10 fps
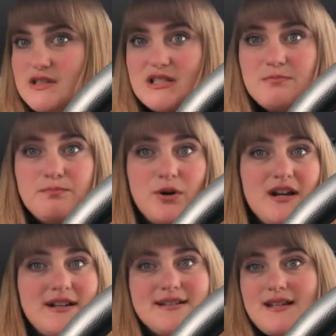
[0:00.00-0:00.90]

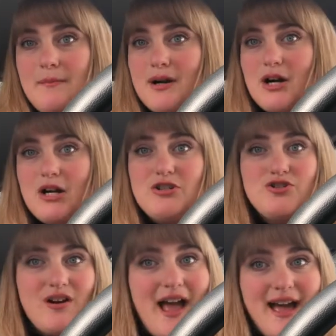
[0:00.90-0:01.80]
spring summer
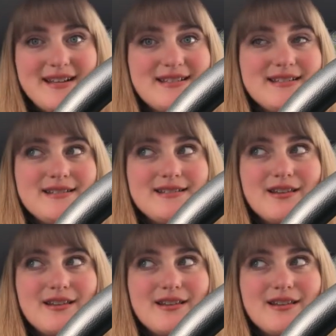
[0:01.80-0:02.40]
dress,